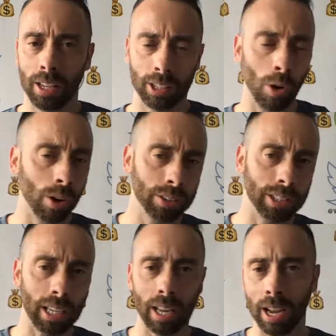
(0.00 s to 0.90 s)
going
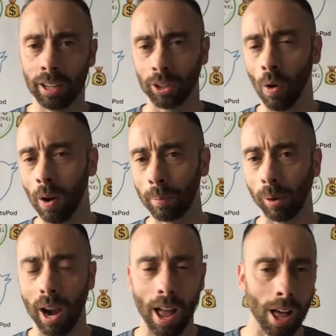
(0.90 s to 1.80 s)
Diggs, going
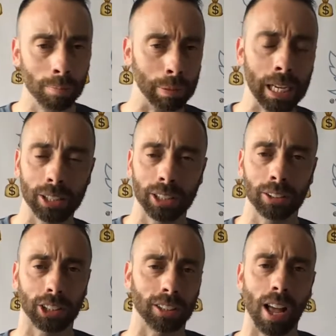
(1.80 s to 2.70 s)
Brown, Beasley in the
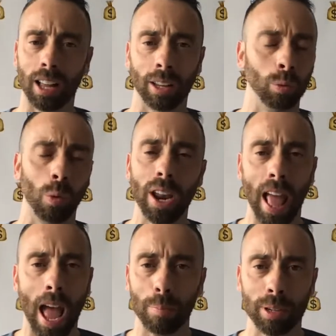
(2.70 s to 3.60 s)
slot. Like, what
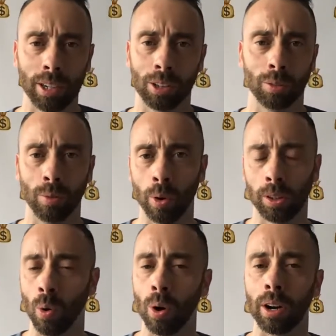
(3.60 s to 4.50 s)
happened here in the fourth
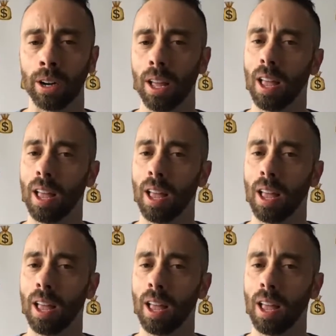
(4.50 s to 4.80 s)
quarter?